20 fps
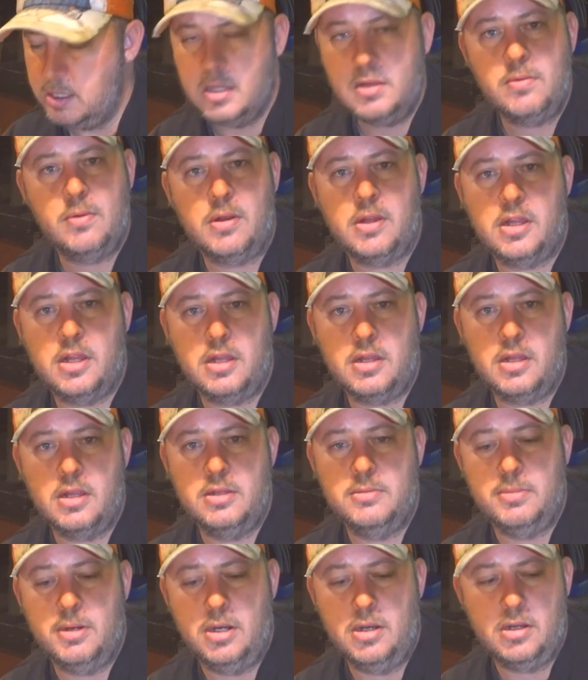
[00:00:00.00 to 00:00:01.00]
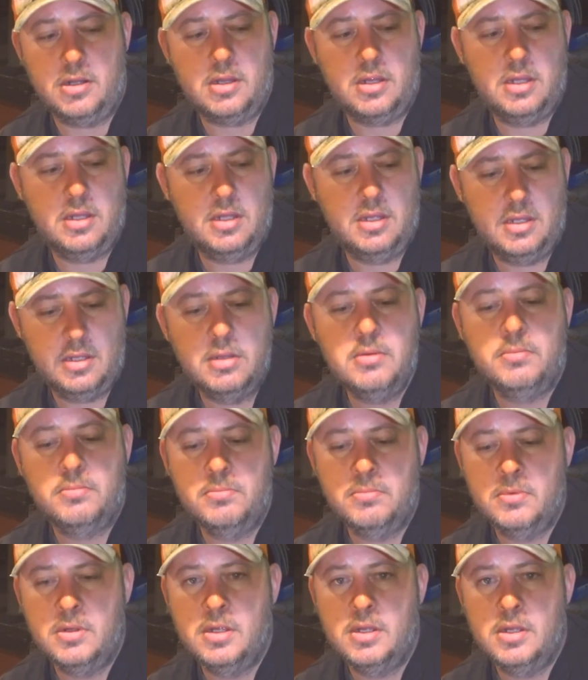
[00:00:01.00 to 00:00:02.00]
it's what it says on the box
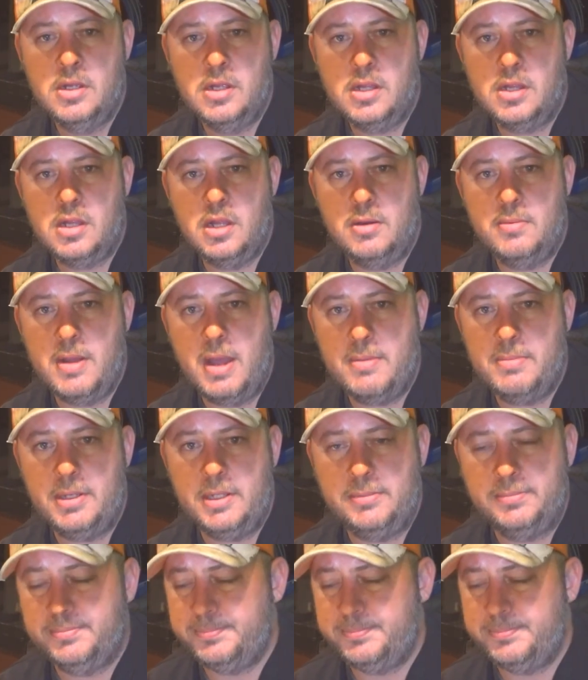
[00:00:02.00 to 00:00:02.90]
so I'm happy